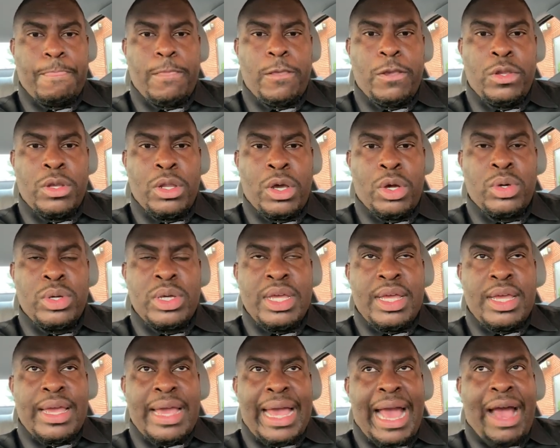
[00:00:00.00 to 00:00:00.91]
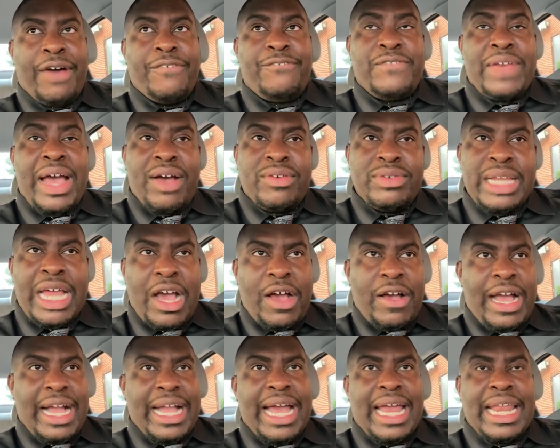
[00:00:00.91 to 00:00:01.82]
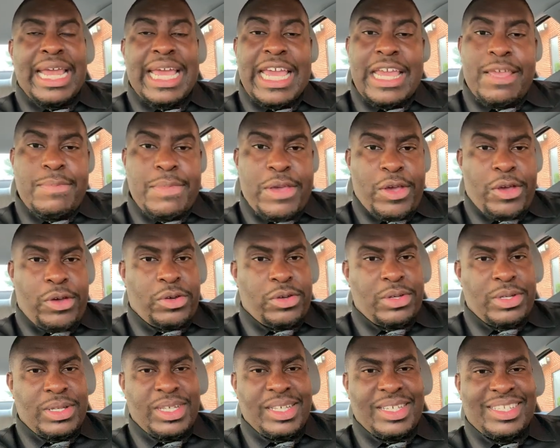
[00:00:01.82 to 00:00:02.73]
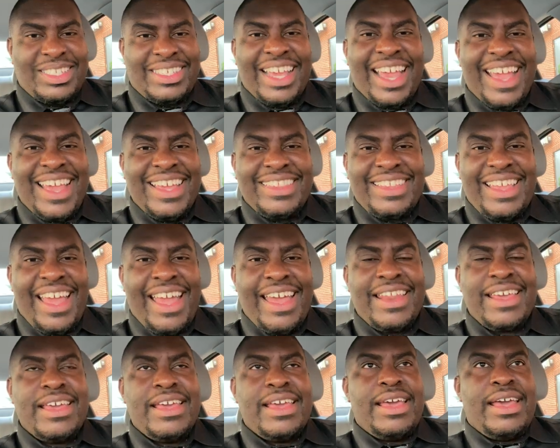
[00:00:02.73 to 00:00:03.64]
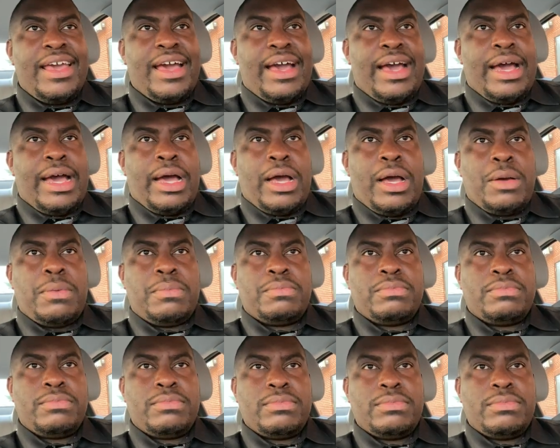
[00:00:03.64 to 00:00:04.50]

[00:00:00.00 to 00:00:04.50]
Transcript: you know, I found out I got an email saying that um,